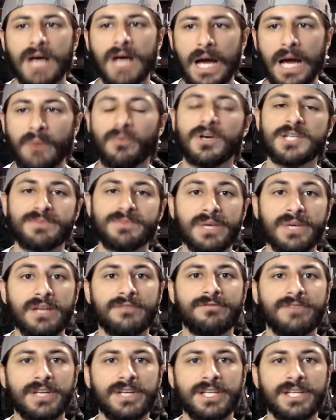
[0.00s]
I was
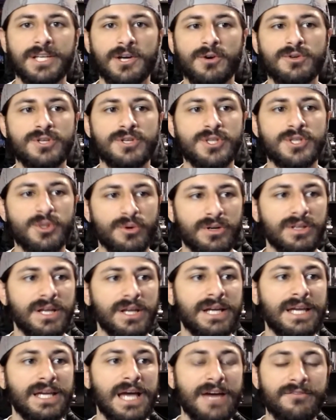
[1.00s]
making videos sort of
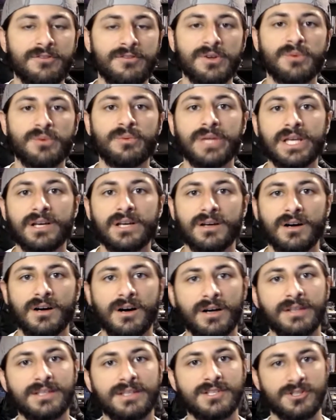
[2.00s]
like every week
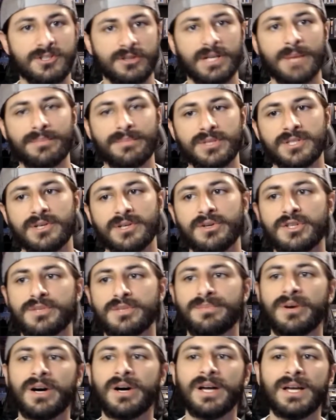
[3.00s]
on these certain episodes,
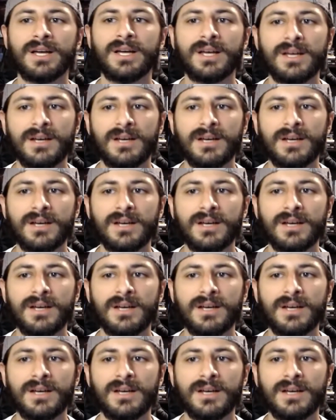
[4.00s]
but